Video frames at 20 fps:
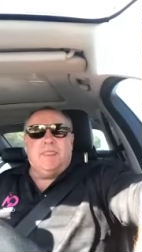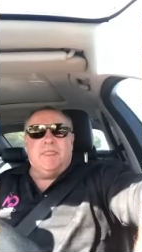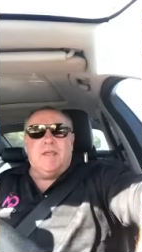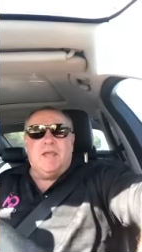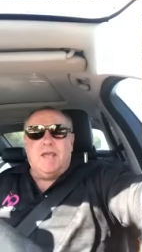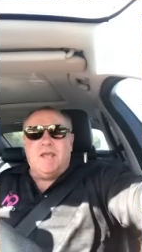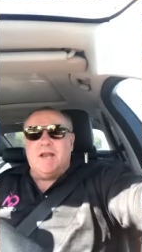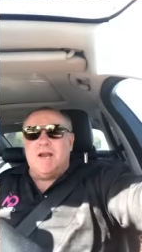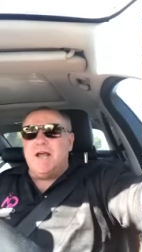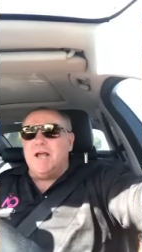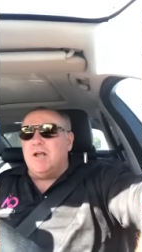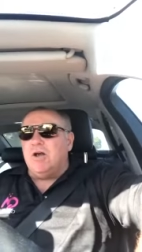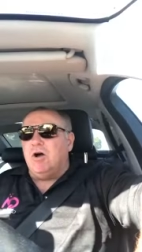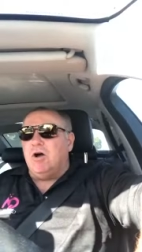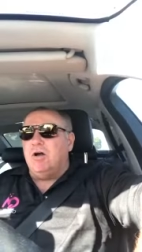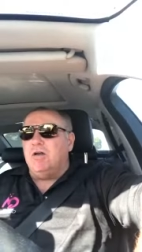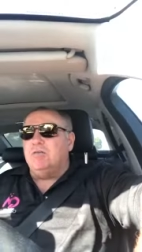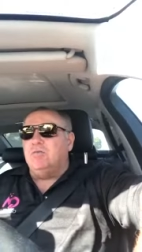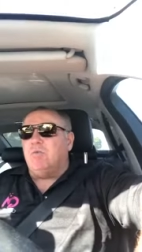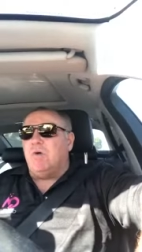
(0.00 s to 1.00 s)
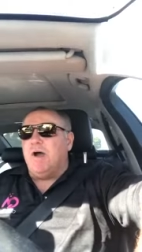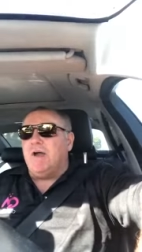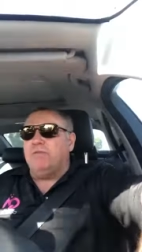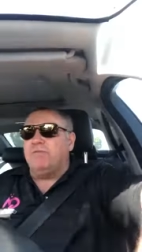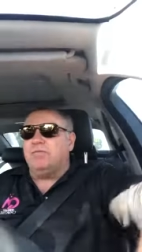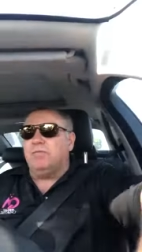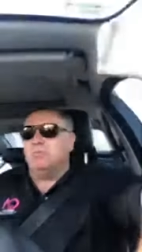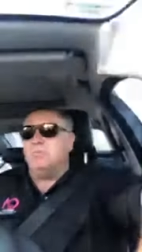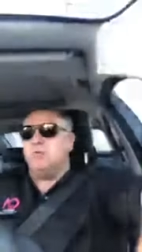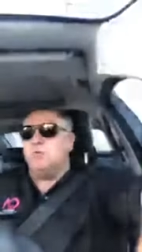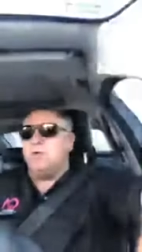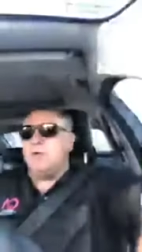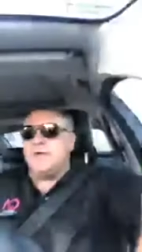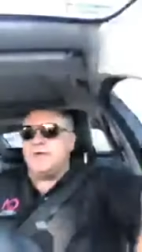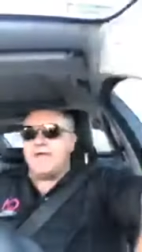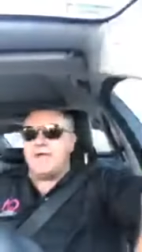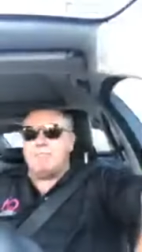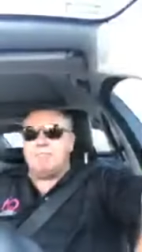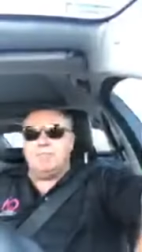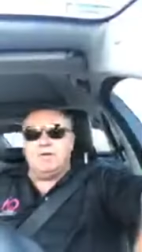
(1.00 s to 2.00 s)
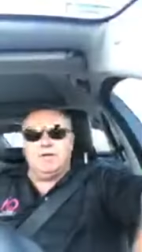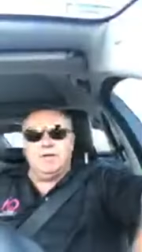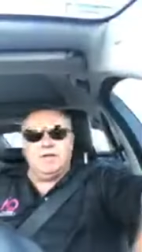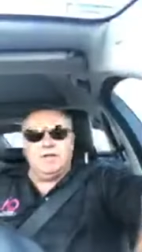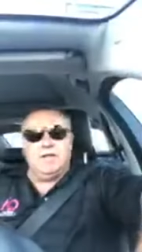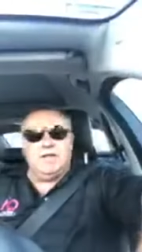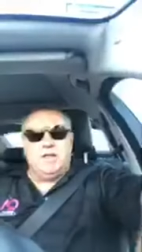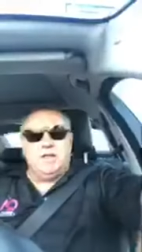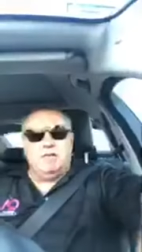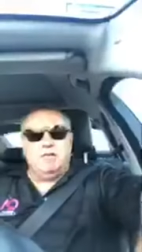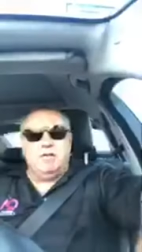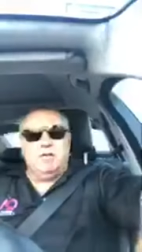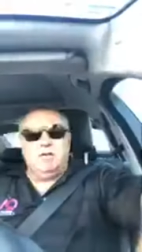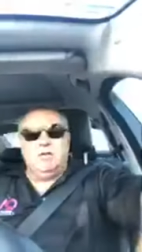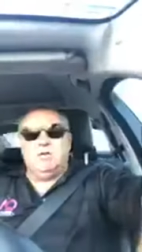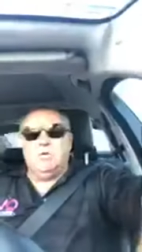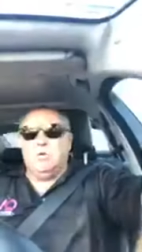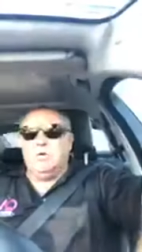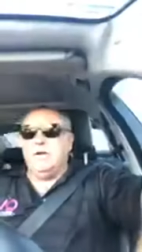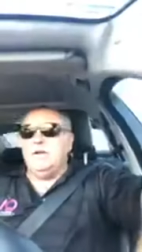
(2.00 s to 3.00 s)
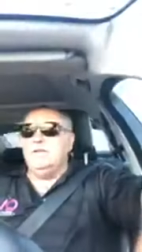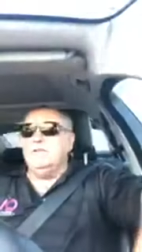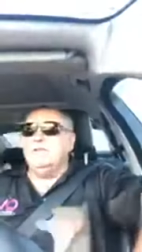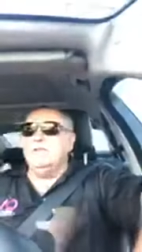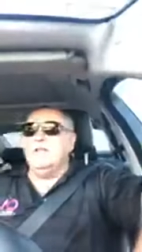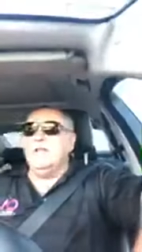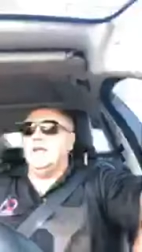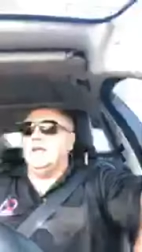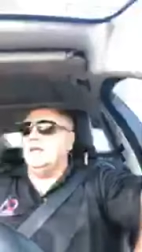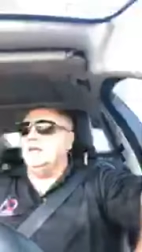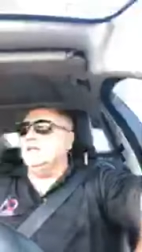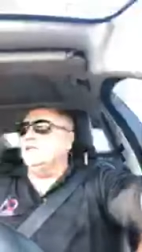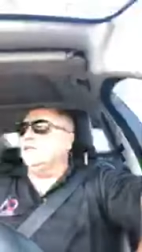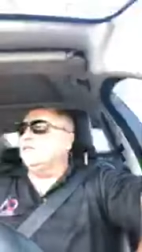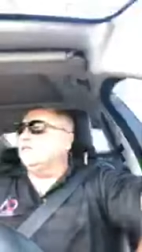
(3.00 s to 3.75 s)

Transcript: Yeah, g'day guys, Wayne from QuickApp here in Queensland.